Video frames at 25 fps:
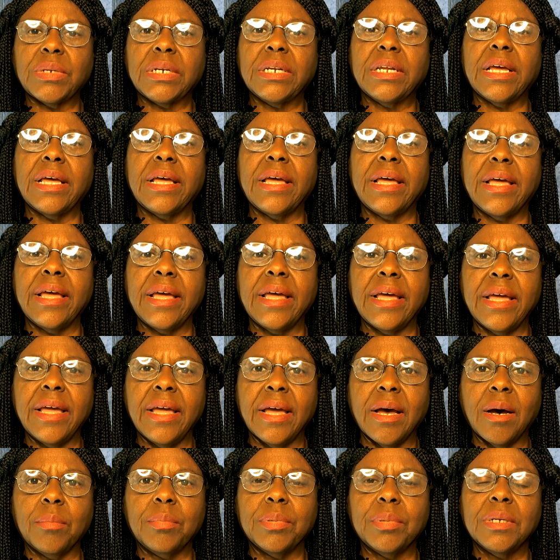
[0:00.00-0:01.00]
that
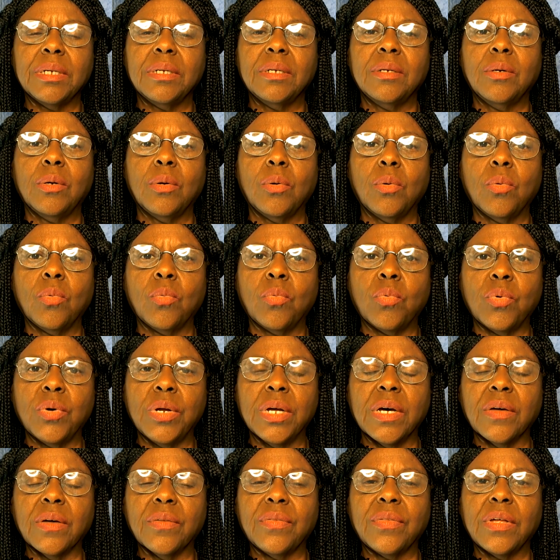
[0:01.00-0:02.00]
help
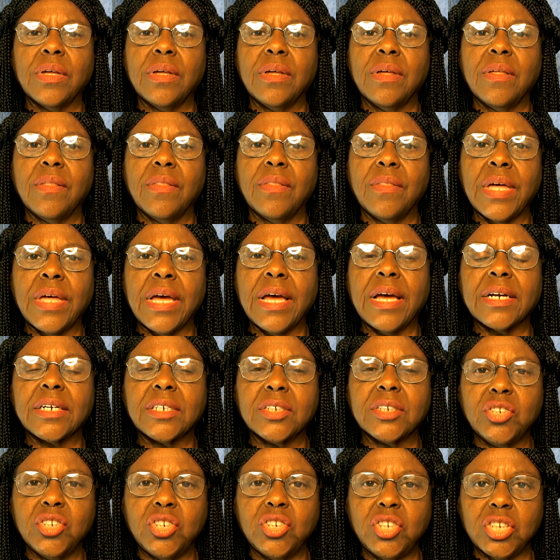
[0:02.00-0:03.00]
with that
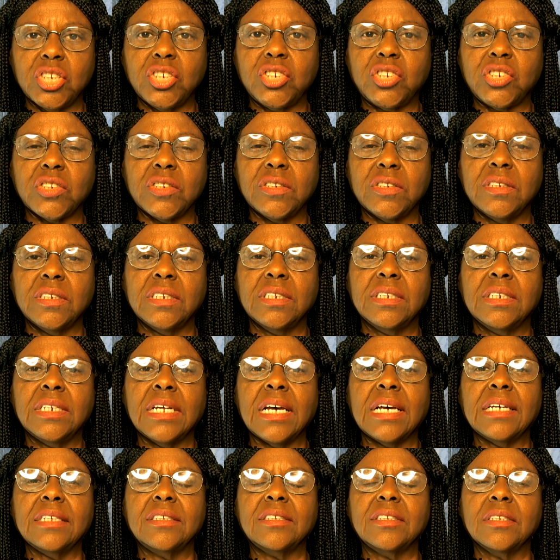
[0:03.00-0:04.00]
condition
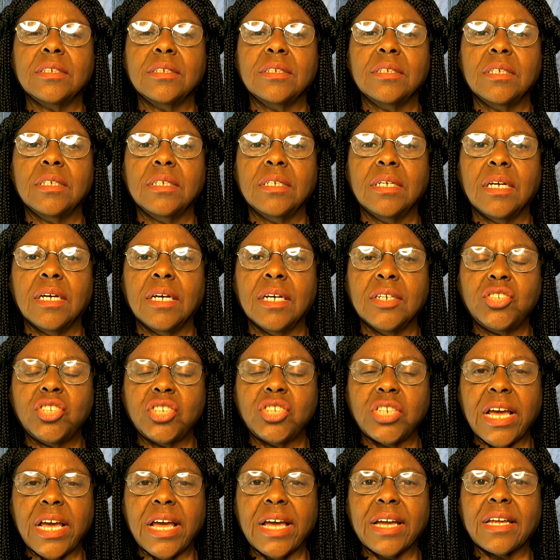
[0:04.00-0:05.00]
that's
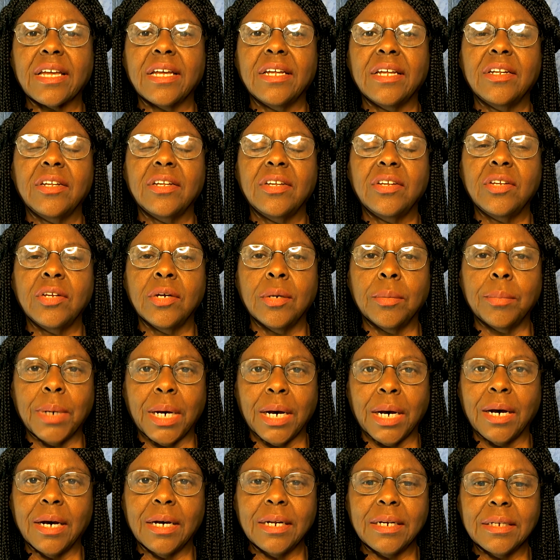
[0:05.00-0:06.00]
attacking your
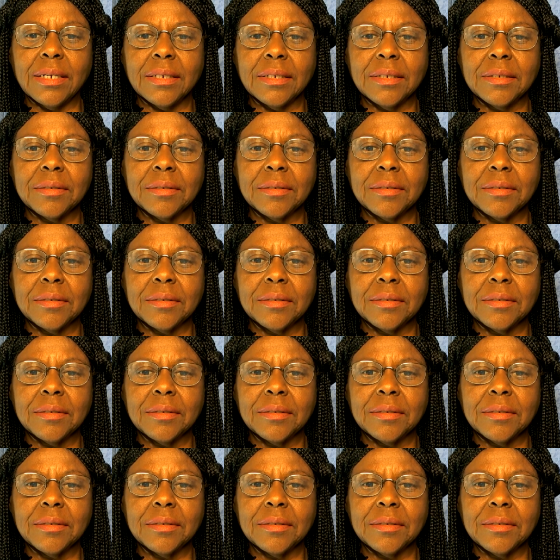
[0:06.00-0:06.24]
body.